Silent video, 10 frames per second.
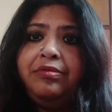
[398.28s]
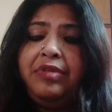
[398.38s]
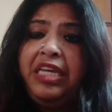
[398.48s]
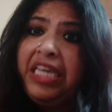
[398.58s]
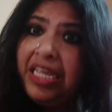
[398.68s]

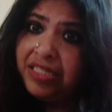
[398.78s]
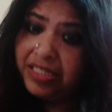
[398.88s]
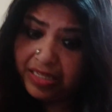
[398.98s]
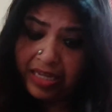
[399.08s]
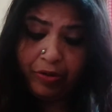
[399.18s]
He
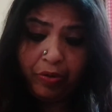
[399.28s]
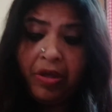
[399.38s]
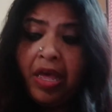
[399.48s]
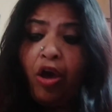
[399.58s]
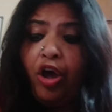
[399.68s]
gets,
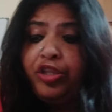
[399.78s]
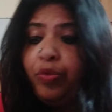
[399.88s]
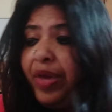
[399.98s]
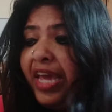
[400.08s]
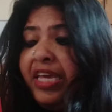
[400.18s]
on the
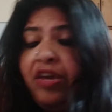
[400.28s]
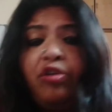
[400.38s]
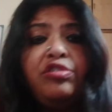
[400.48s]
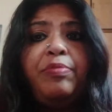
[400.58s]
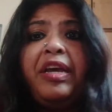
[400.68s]
way he
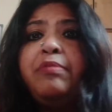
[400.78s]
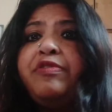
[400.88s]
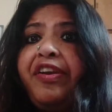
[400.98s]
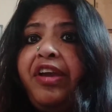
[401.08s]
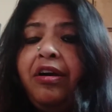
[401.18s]
also becomes
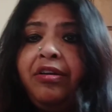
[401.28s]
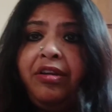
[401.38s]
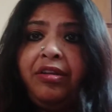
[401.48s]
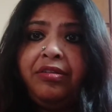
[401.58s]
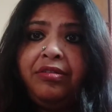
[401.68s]
very hungry.